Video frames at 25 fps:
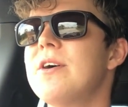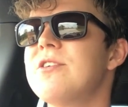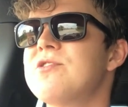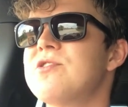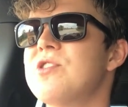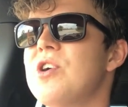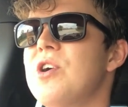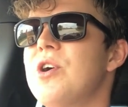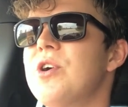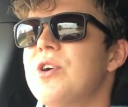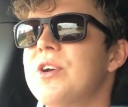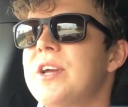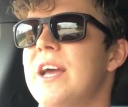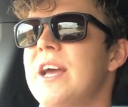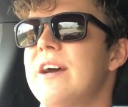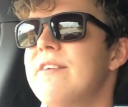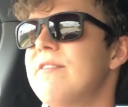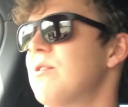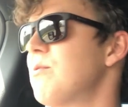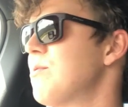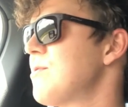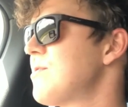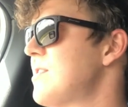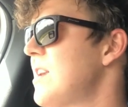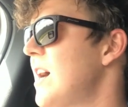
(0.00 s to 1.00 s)
So
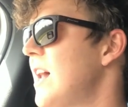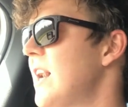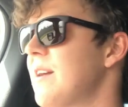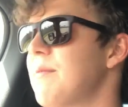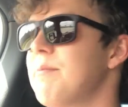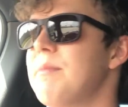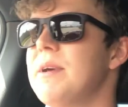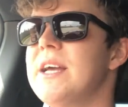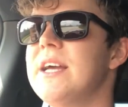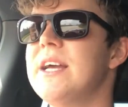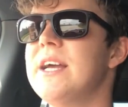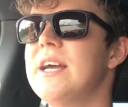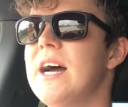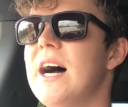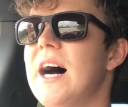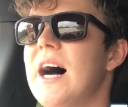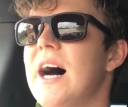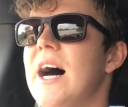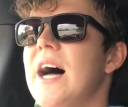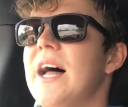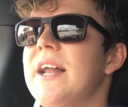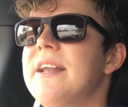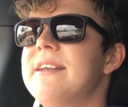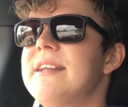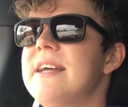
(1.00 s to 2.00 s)
Kevin was telling me
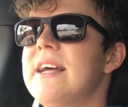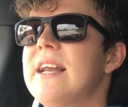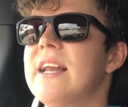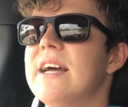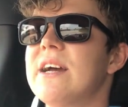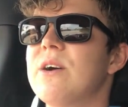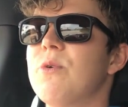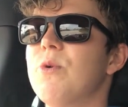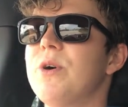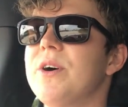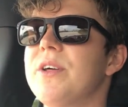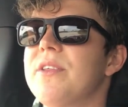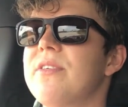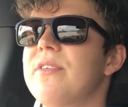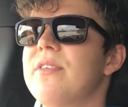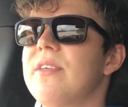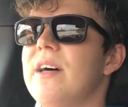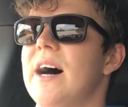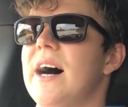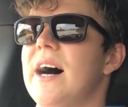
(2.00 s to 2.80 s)
dealing with